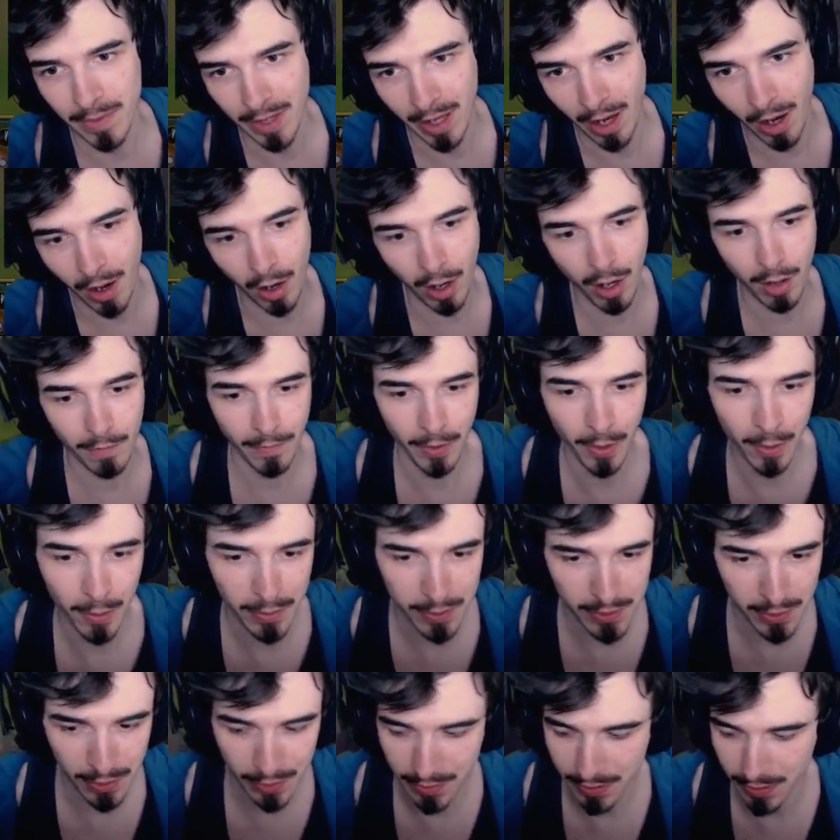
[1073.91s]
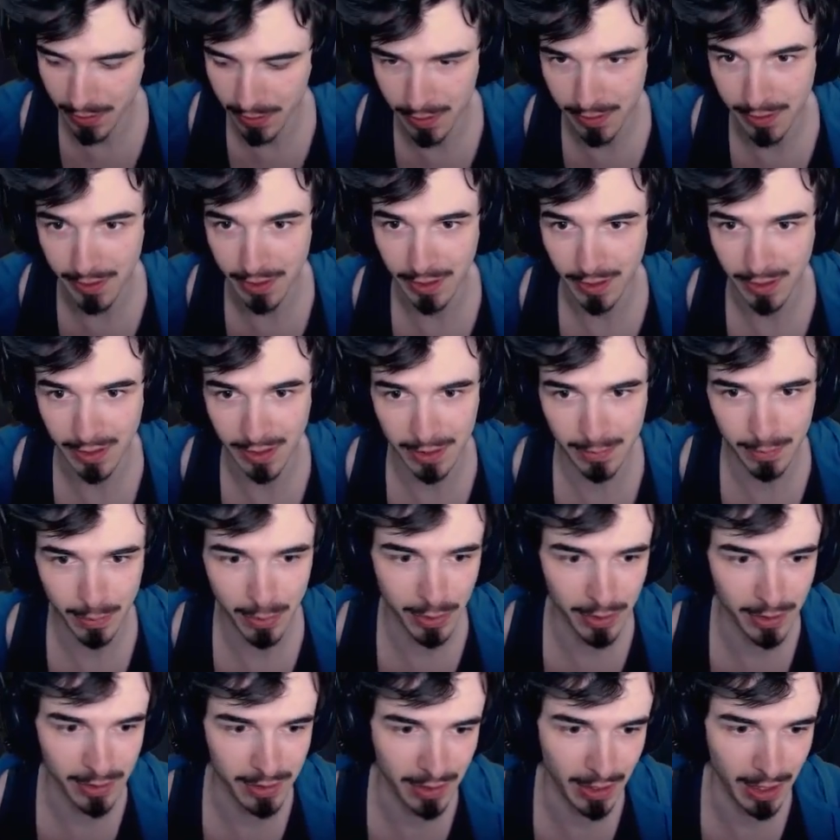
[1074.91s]
Half health onto the Ziggs. That's
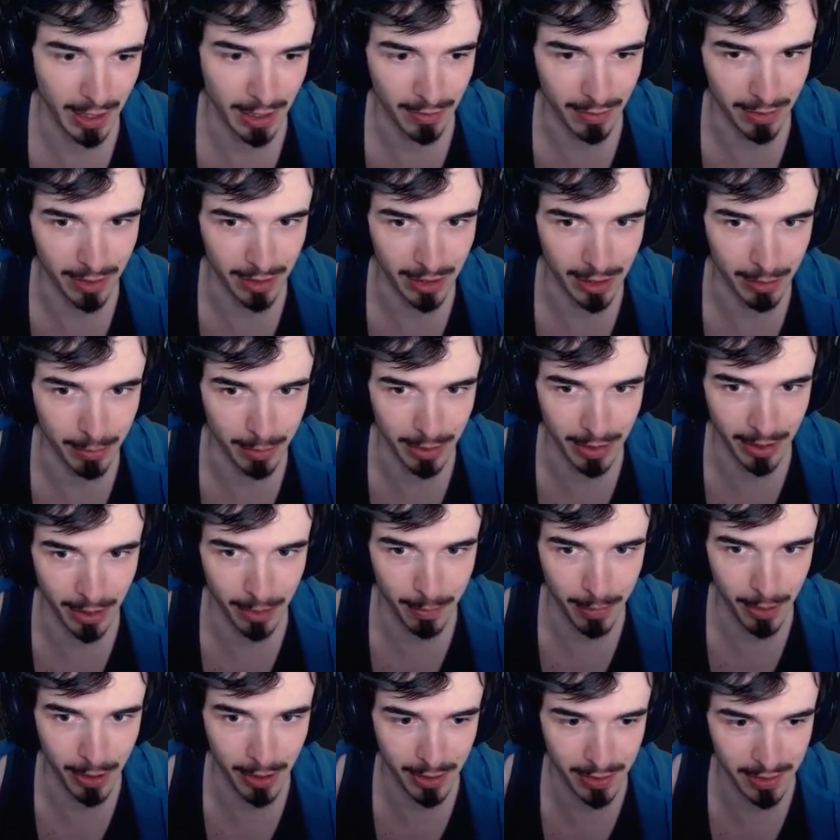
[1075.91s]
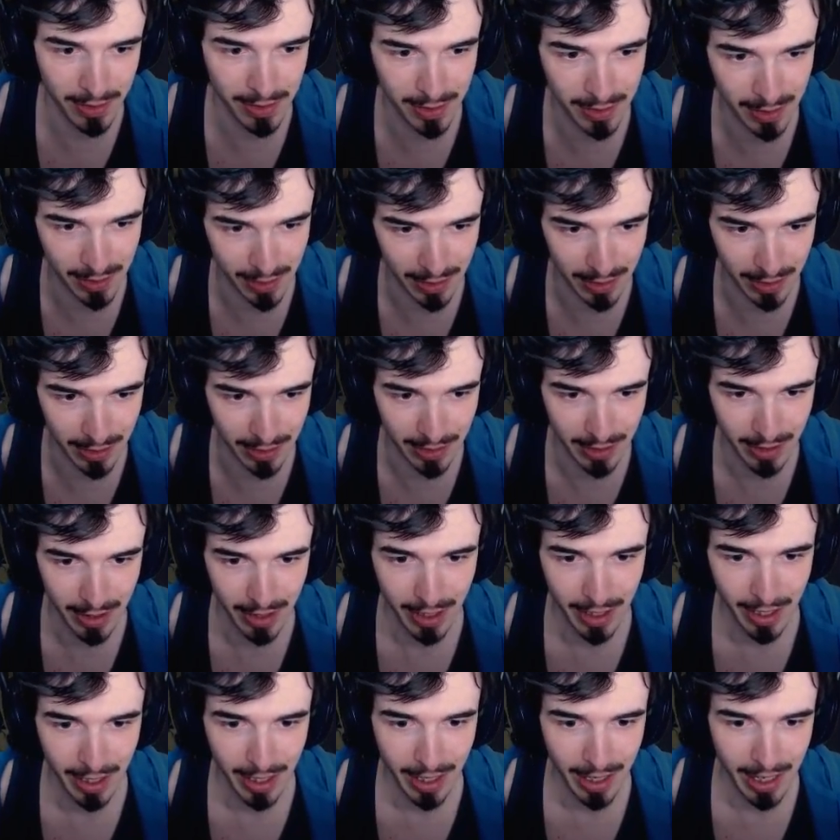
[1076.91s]
pretty scary here. But now PerkZ is
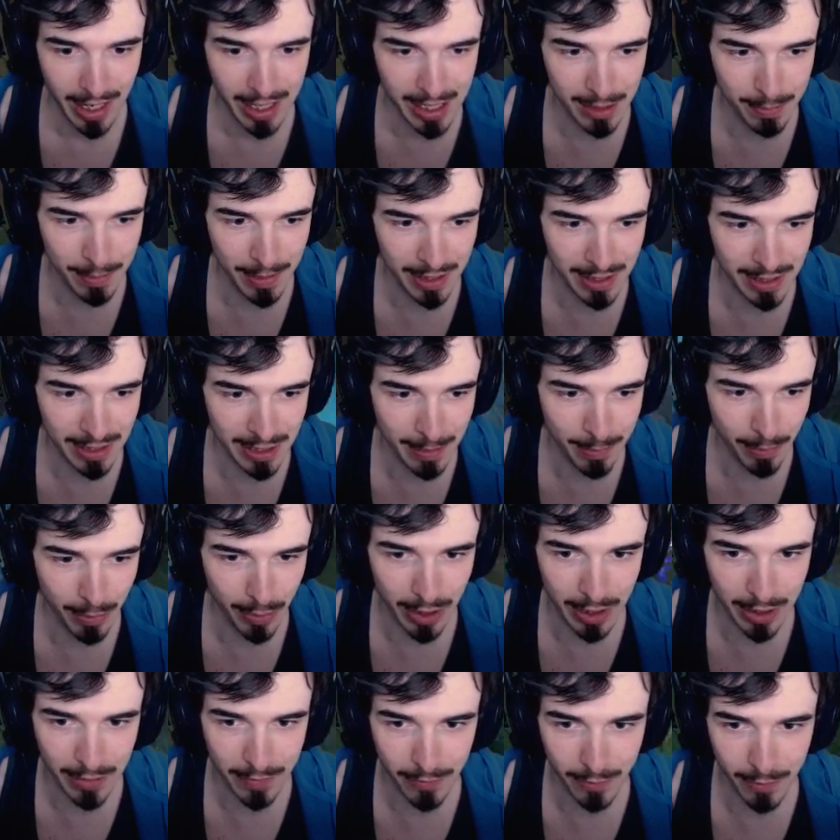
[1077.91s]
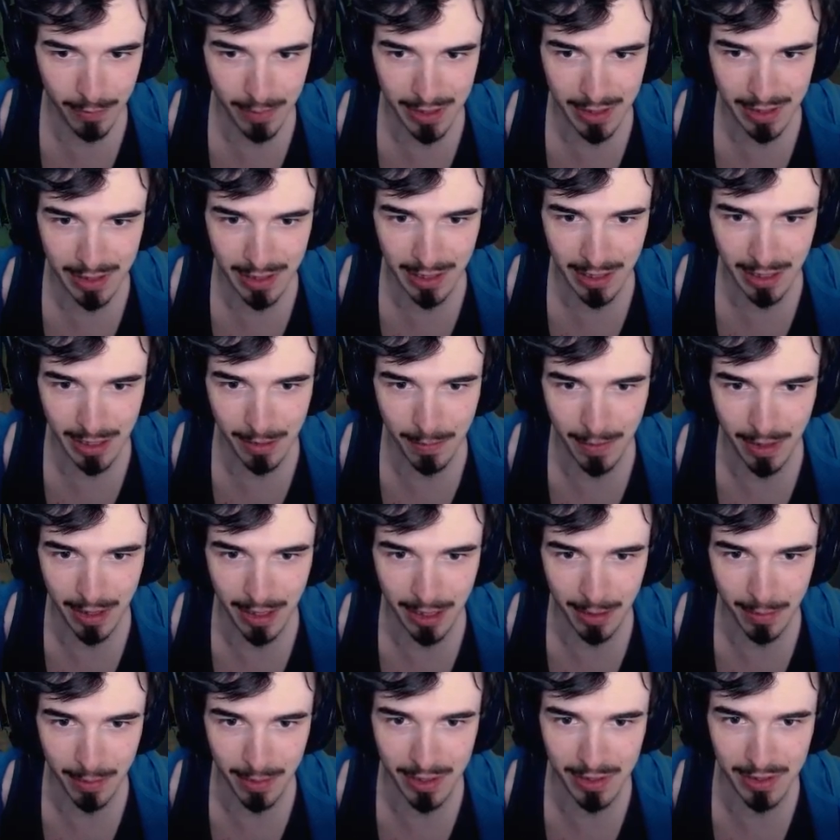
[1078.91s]
he's a bit separated from his team
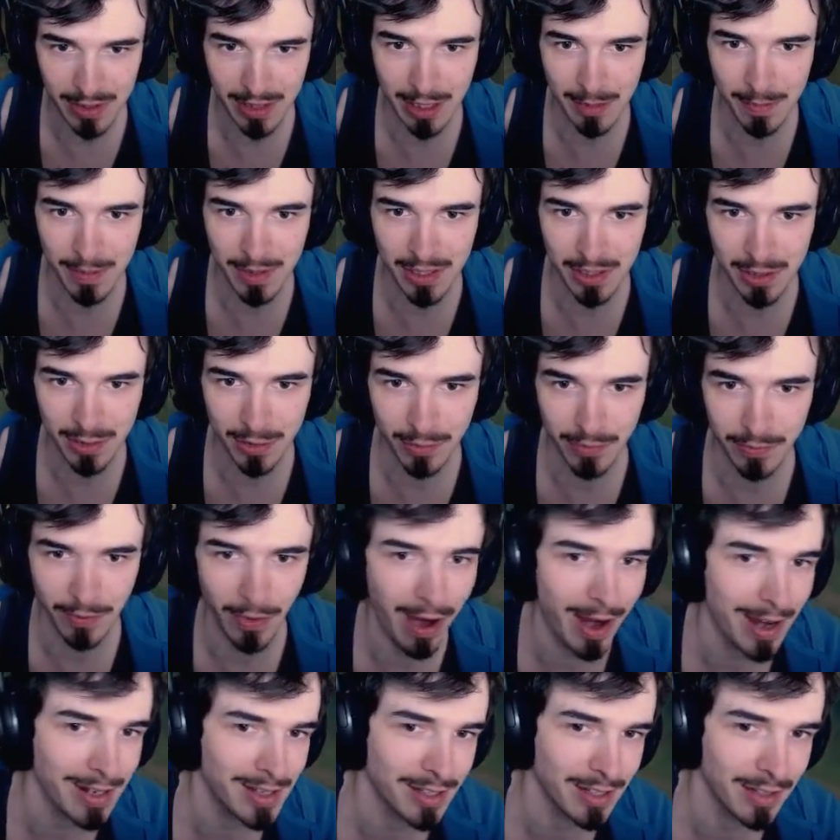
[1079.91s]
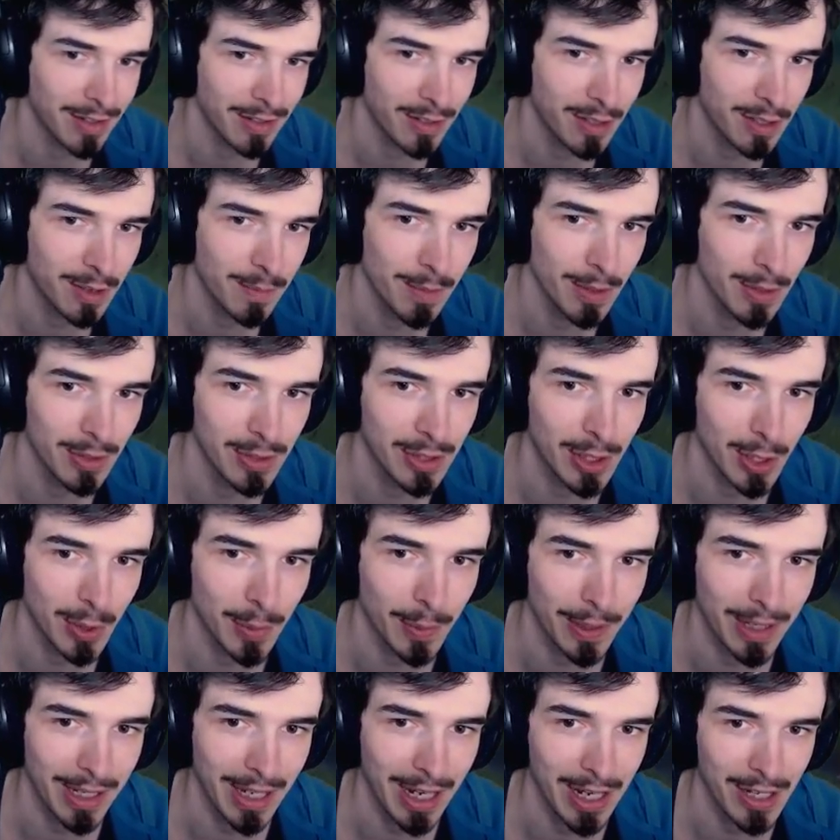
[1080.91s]
here, but his team is still fighting and Camille's going
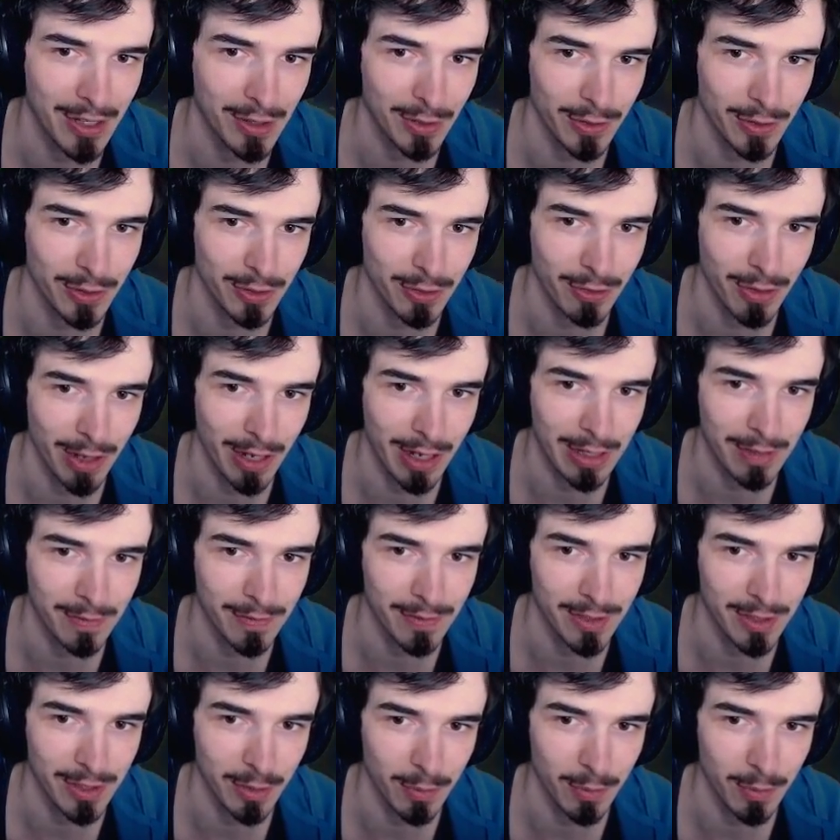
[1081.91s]
to engage onto Graves.